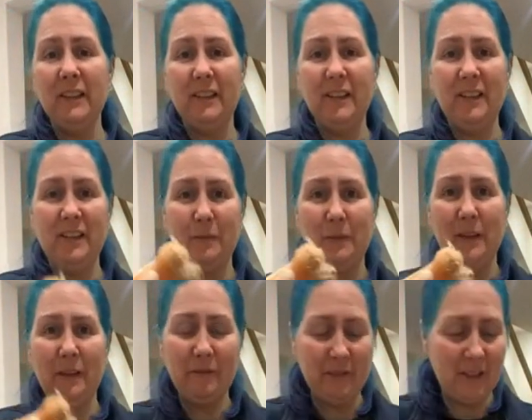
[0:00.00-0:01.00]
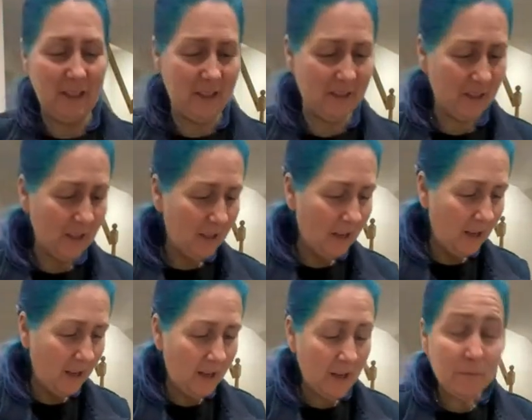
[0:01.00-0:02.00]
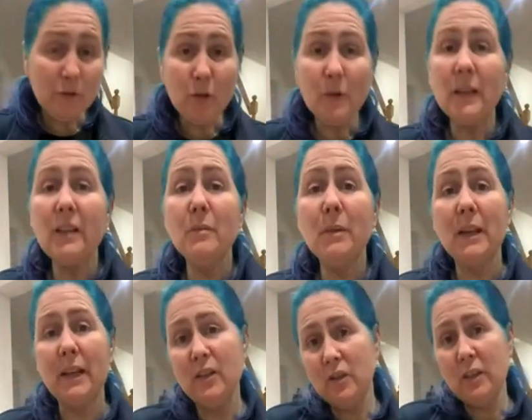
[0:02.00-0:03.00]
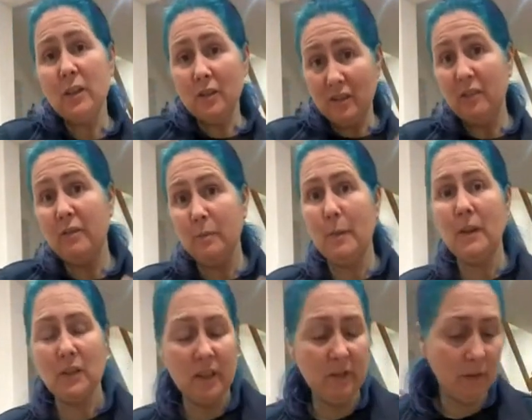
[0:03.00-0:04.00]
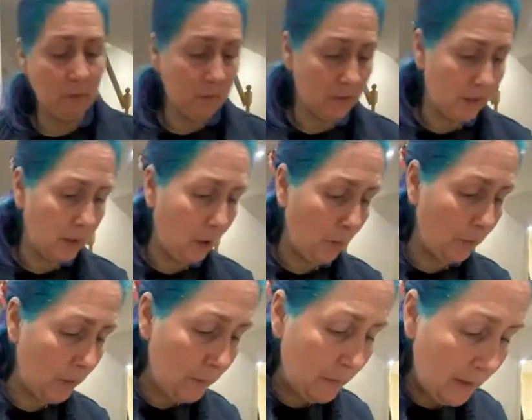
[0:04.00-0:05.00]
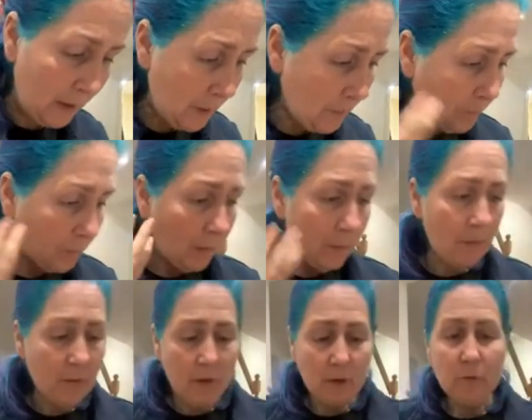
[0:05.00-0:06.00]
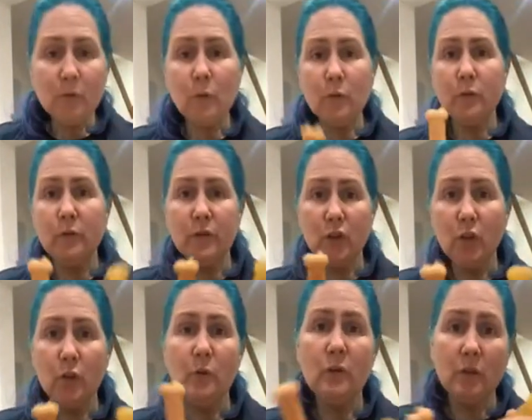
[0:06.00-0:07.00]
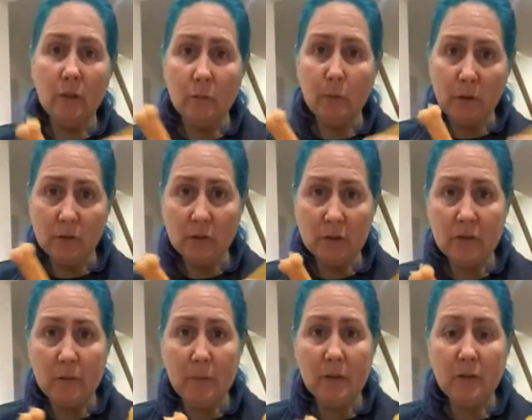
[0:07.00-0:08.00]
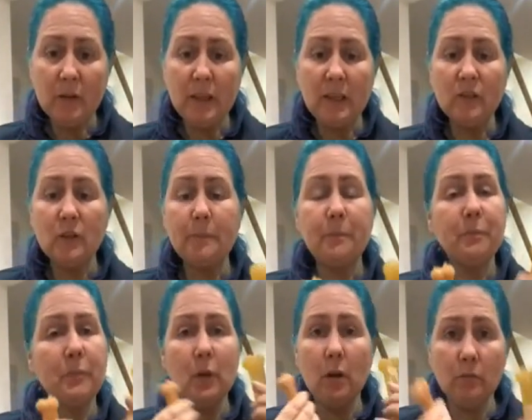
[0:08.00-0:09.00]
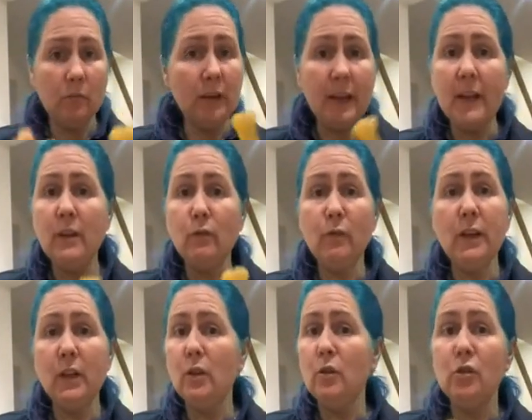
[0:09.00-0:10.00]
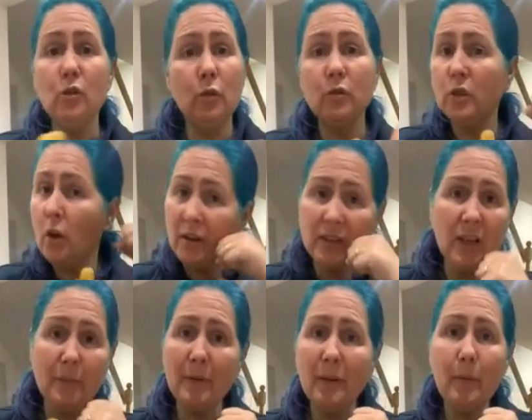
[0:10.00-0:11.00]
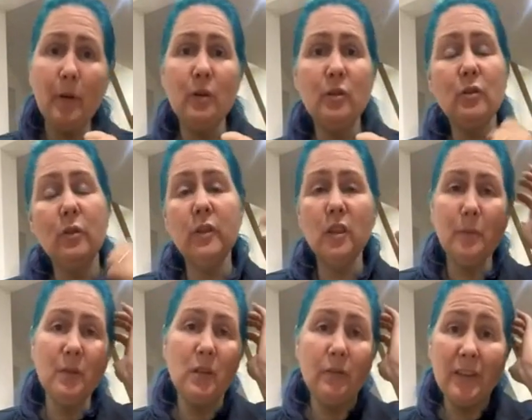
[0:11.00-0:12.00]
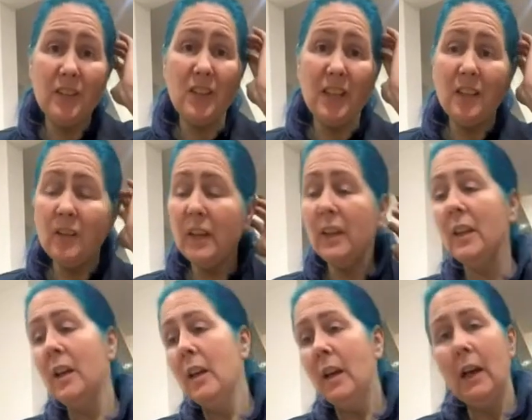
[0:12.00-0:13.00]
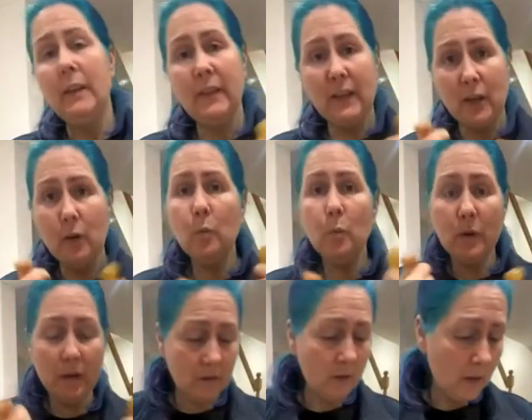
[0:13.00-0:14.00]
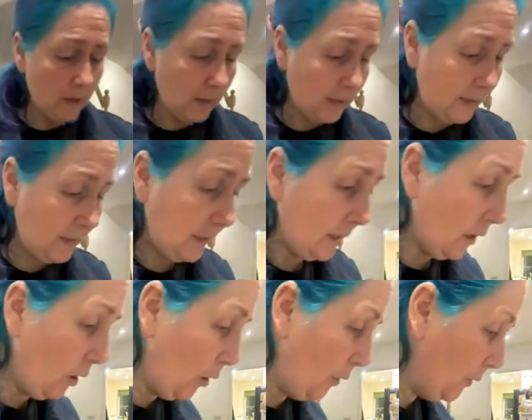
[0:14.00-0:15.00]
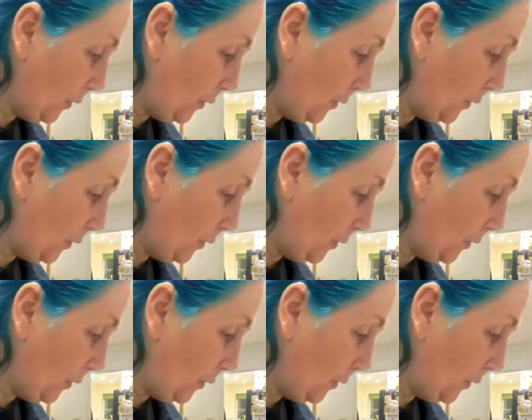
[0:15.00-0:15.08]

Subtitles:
These have been going for years. Do clean them occasionally because there is bacteria obviously on them, but those sorts of chews and ones that are similar to this, again, really good. Dogs like to get a bit of purchase on there, especially if they're teething, and they help with cleaning of